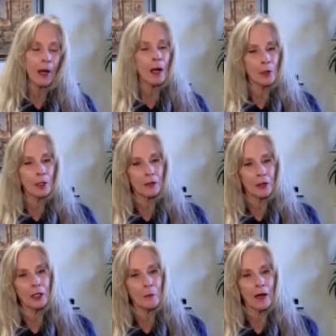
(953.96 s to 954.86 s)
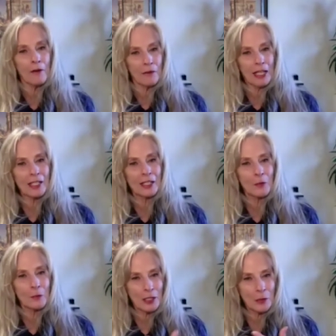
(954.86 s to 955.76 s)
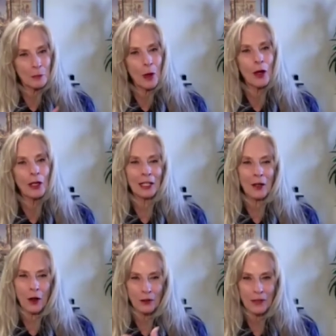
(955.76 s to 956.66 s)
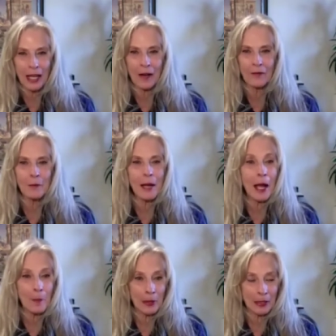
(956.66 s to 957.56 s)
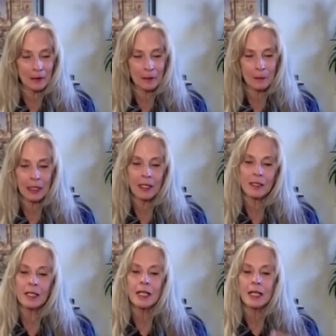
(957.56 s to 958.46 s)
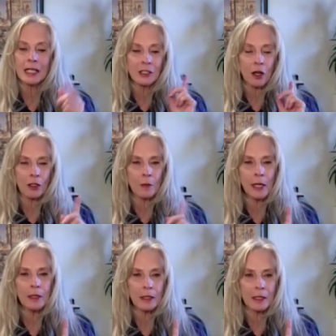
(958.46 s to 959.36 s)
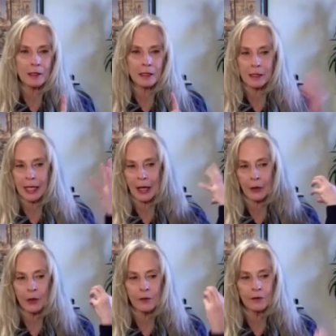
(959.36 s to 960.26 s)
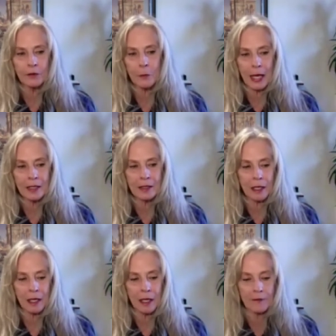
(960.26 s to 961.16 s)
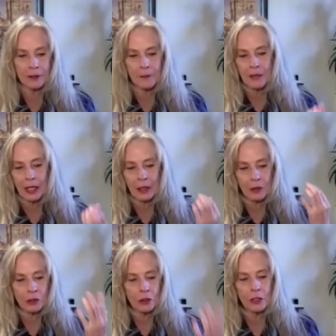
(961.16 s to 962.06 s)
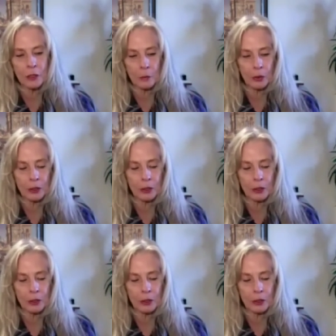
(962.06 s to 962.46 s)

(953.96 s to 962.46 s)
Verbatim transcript: we might want to think about facing what's blocking all of that from happening, because it's all about us. It's carryover from past lives in our soul